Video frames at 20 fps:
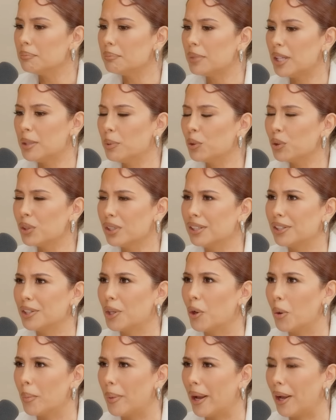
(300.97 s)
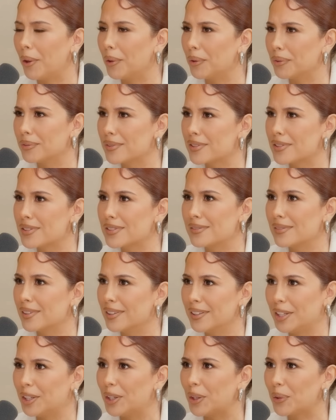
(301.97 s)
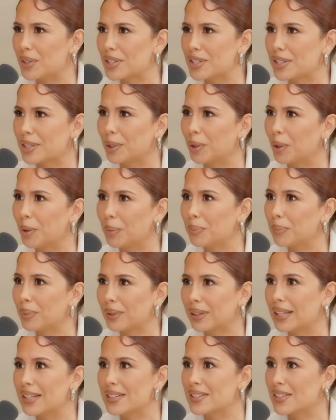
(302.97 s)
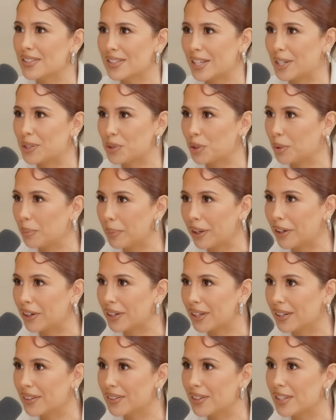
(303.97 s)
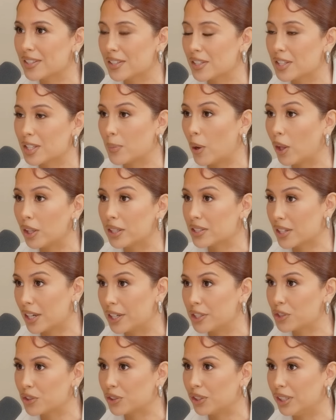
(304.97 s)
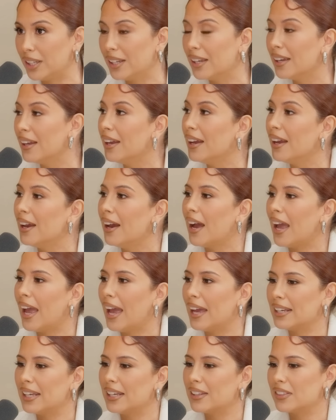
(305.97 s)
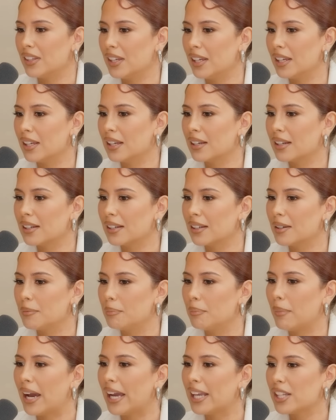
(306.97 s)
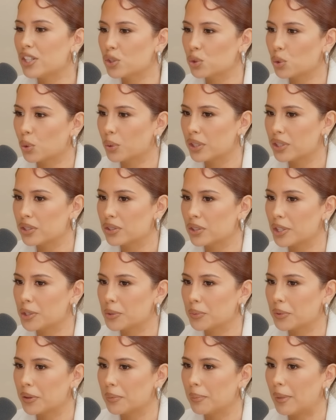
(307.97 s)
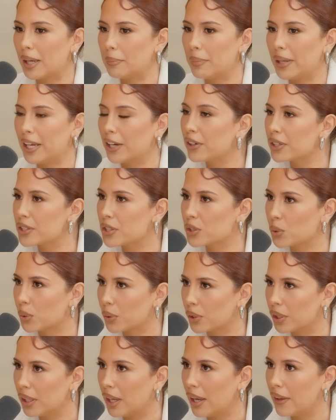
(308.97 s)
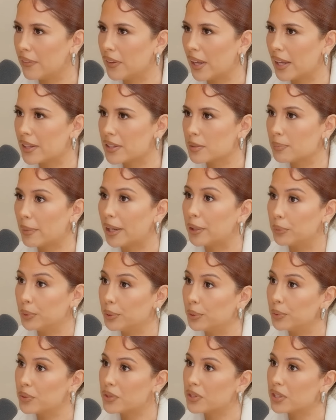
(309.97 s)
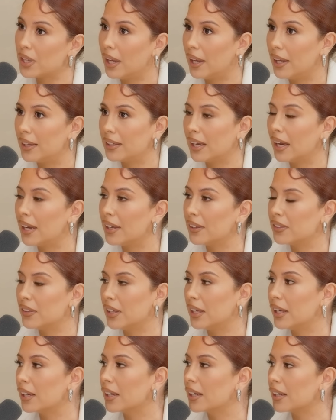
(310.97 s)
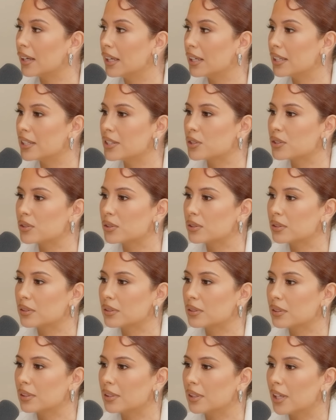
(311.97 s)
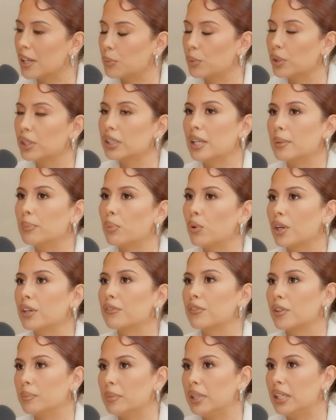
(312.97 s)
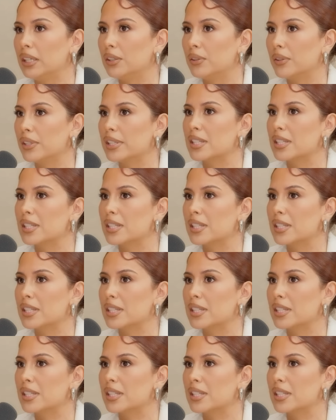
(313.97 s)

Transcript: people didn't know about, you know, this little place in Central America. It's the smallest country. And I think my story starts with my parents' story, and that's my roots. And I think it is really important for me to